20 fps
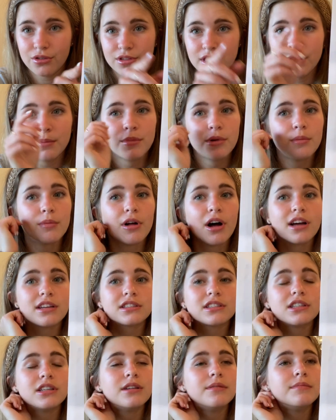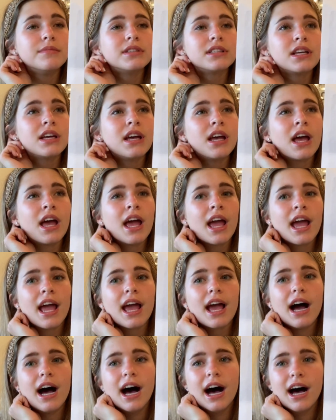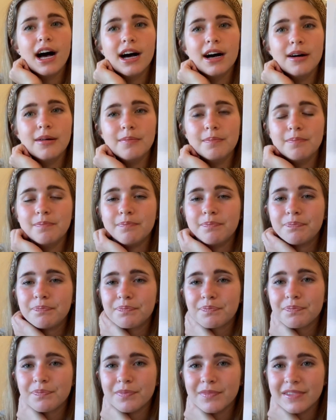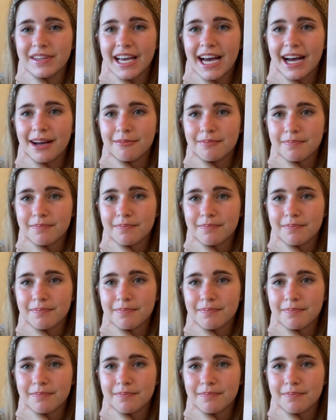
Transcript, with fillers: Thimble Blossoms. Um, yeah.